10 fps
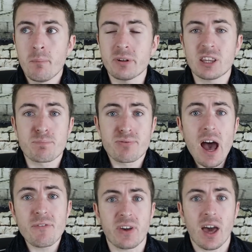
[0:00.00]
But
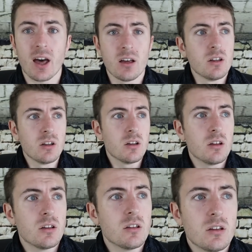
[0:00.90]
Dubravka,
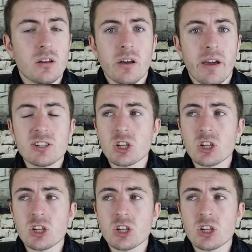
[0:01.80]
he's